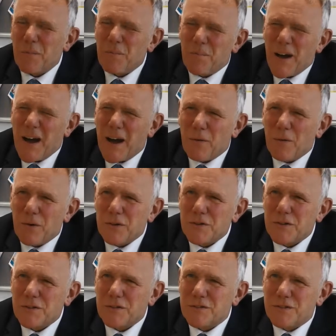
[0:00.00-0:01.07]
the power
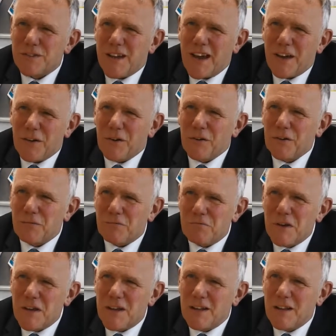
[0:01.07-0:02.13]
to get on and
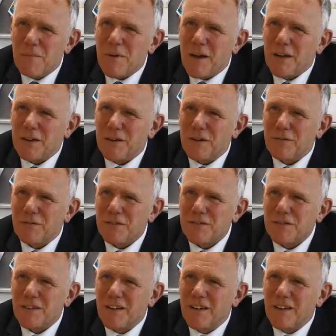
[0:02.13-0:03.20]
really make a
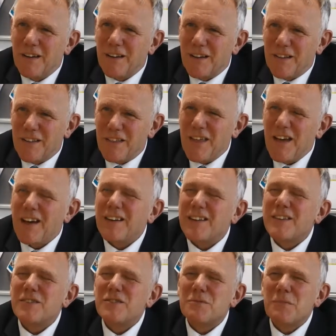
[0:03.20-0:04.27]
difference. That
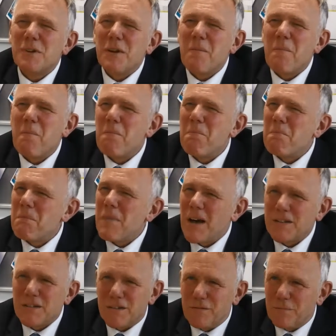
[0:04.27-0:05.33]
gives me a
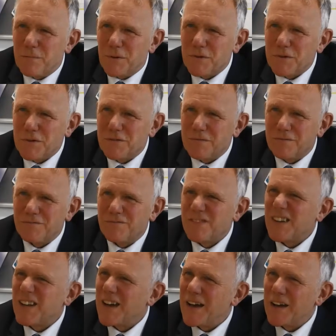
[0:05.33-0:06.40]
massive buzz.
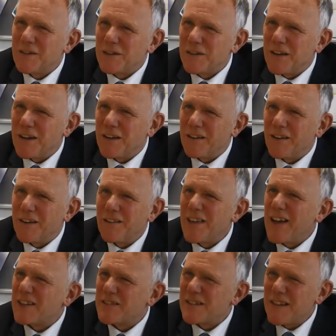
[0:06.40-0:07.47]
Can't deny that.
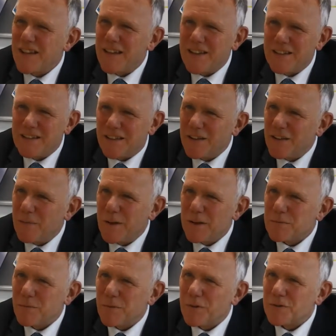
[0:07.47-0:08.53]
That's easily the
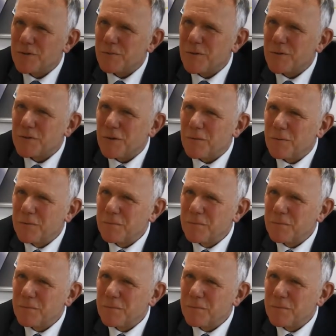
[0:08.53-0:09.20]
best part of my job.